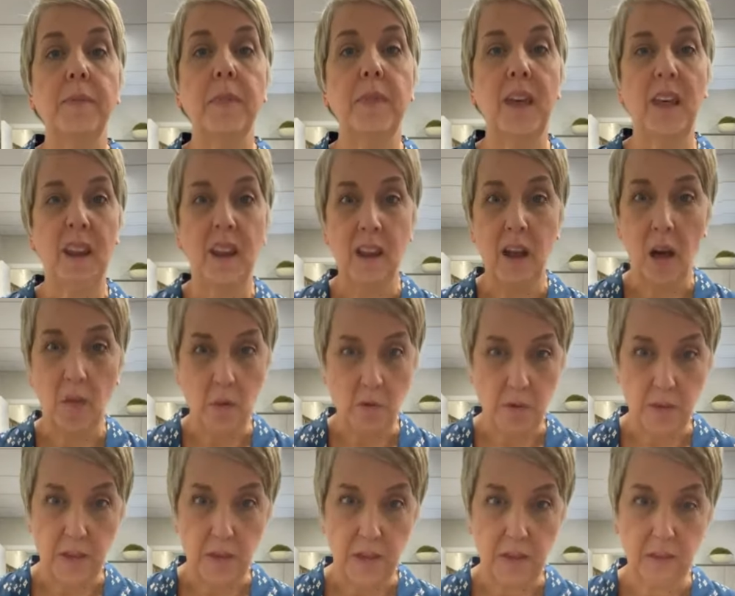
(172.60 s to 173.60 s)
than
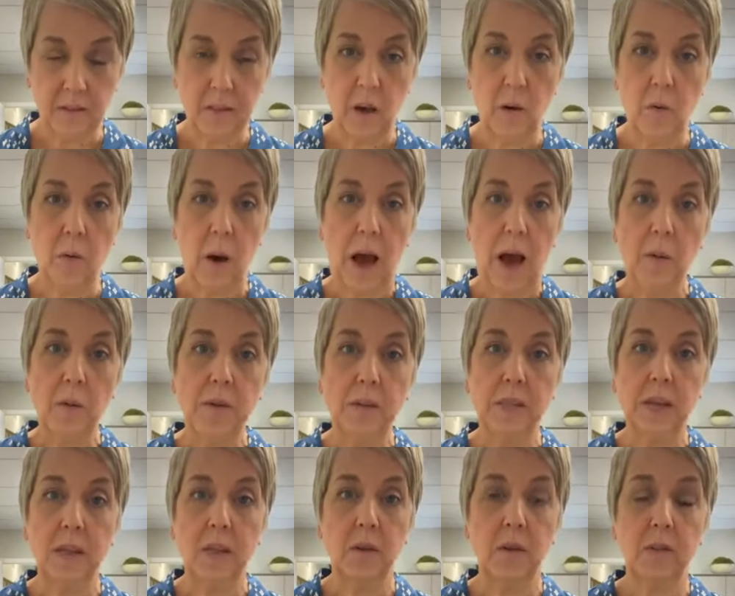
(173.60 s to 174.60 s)
other things. So I
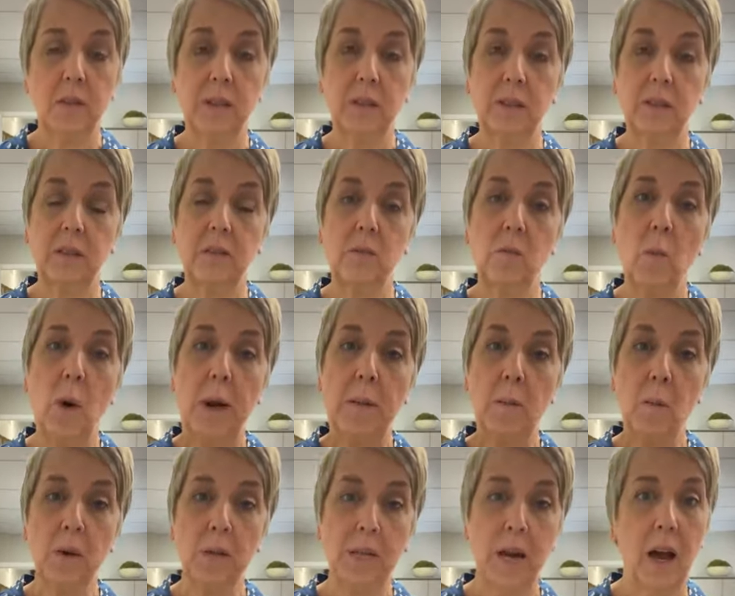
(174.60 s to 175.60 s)
would say there's
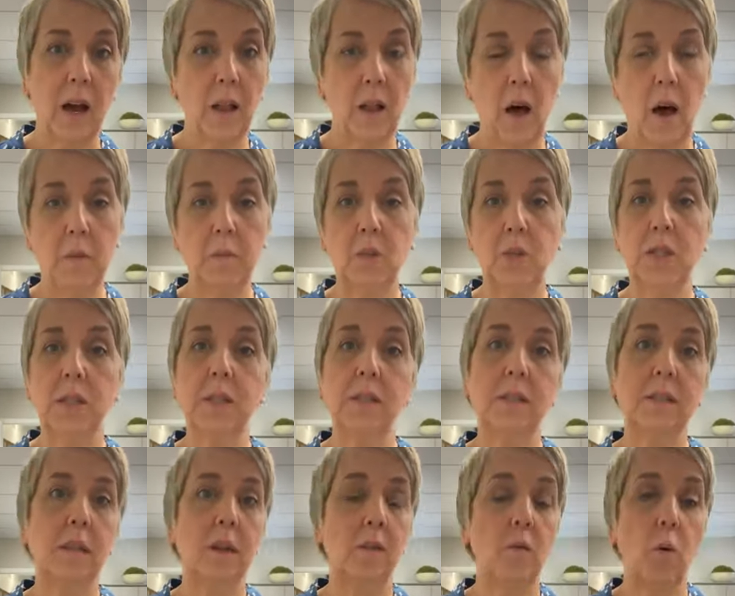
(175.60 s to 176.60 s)
way more tile
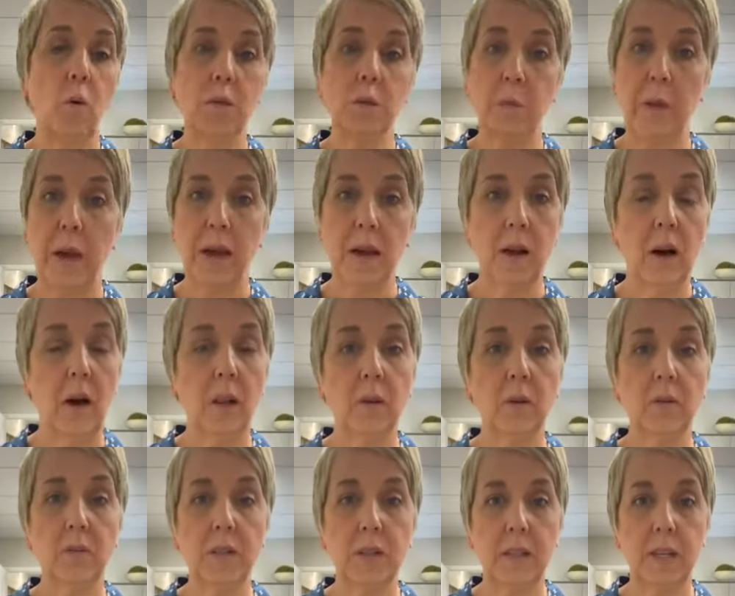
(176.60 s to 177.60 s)
options and of course paint
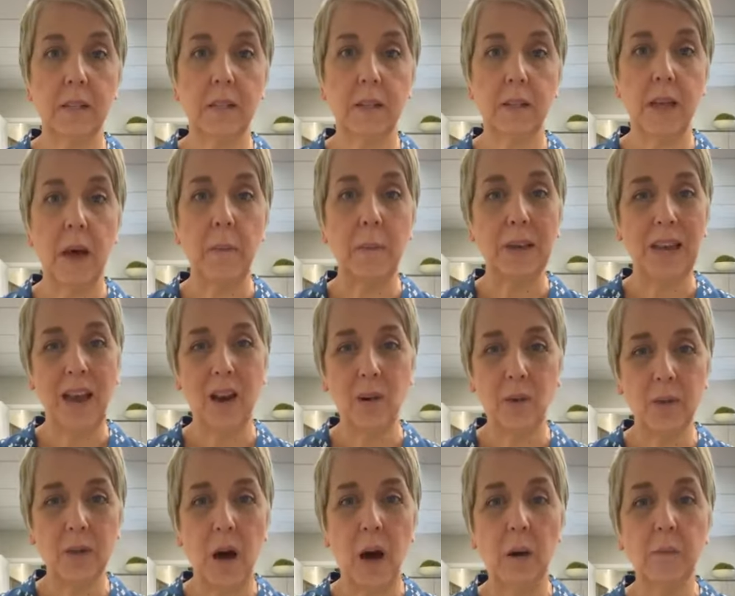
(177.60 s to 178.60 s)
colors and things like that. But
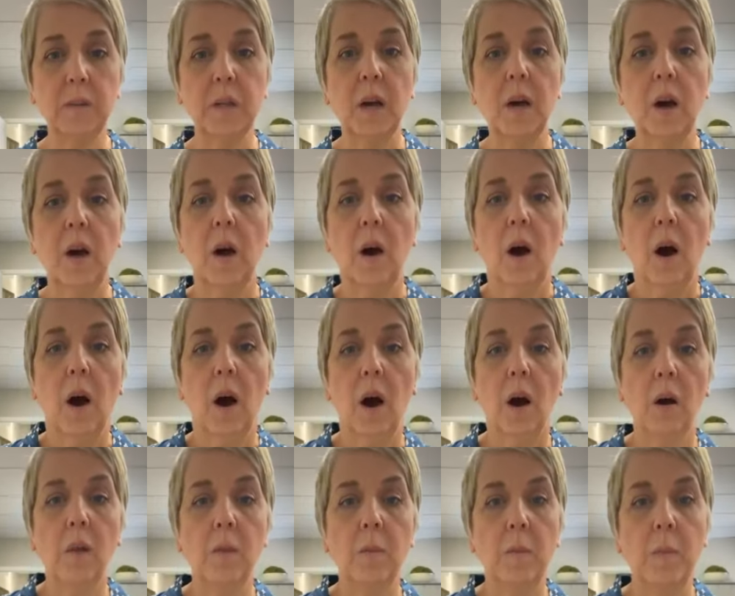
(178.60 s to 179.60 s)
countertops
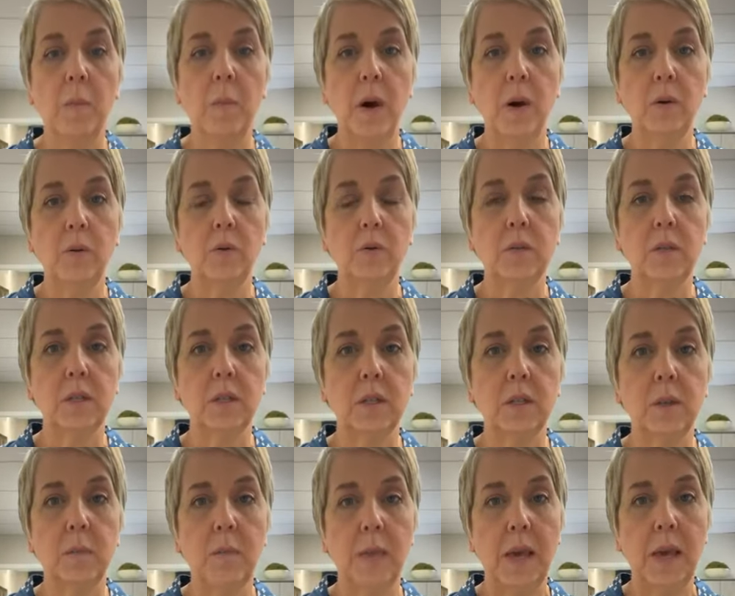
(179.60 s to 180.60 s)
are the
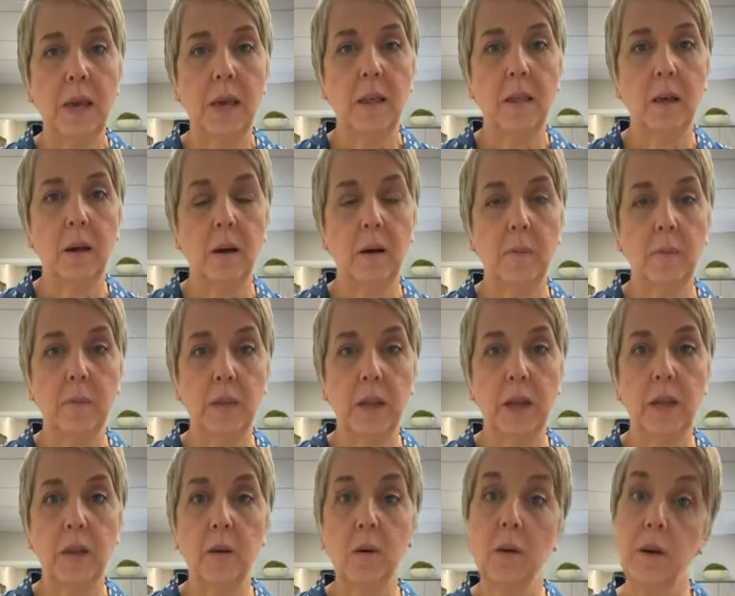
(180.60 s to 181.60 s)
most, to me,
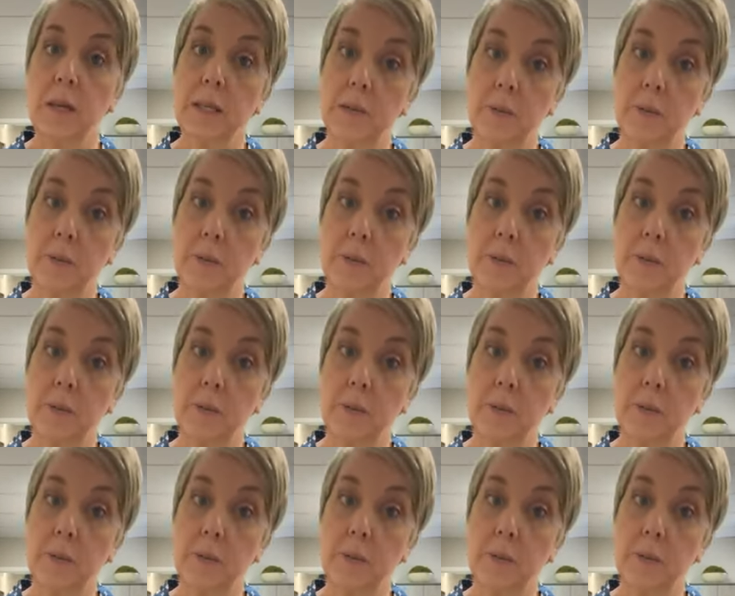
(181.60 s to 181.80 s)
they're an